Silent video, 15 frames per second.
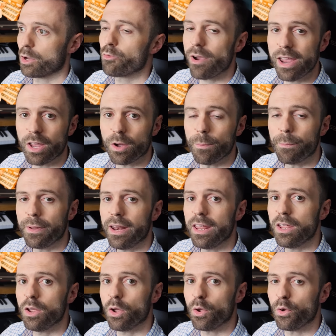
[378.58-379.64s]
Great
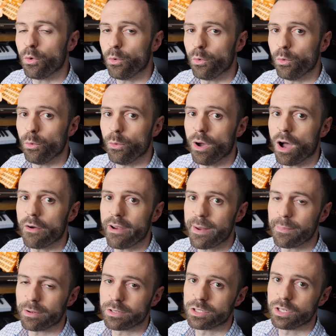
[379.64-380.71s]
company who are
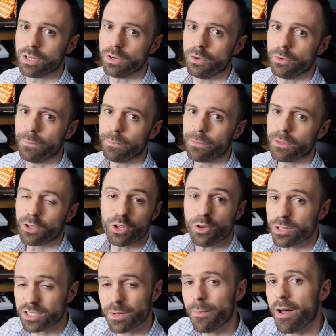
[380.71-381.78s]
able to
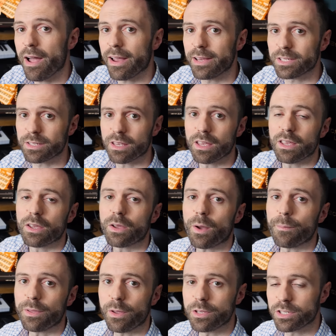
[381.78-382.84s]
customize
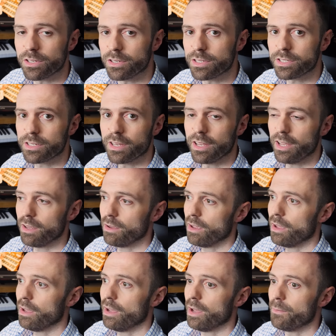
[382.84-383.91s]
computers
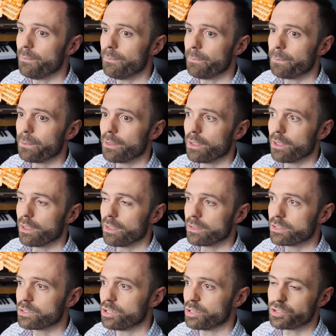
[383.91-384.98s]

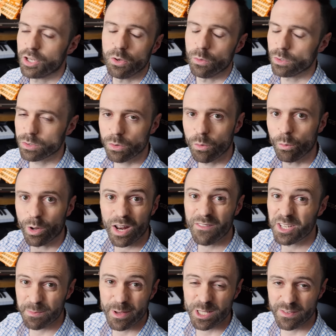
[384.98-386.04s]
to suit whatever
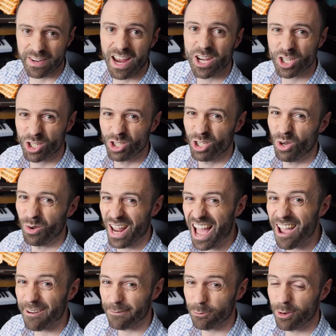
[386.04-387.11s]
specification you
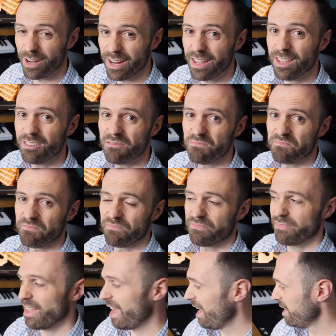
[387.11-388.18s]
have, really.
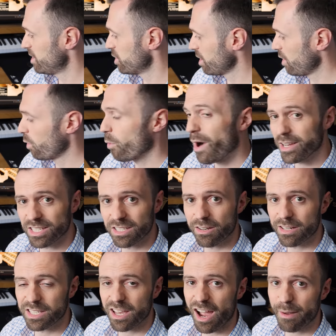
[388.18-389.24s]
It took quite a
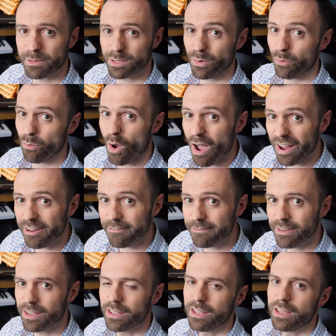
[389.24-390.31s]
long time to
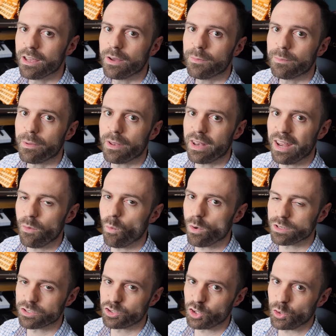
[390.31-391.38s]
arrive, but it
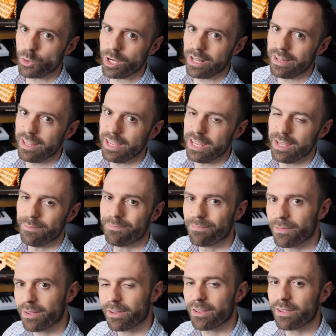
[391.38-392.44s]
was during the
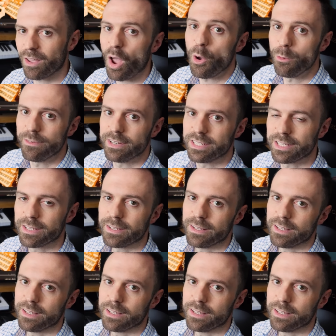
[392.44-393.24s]
COVID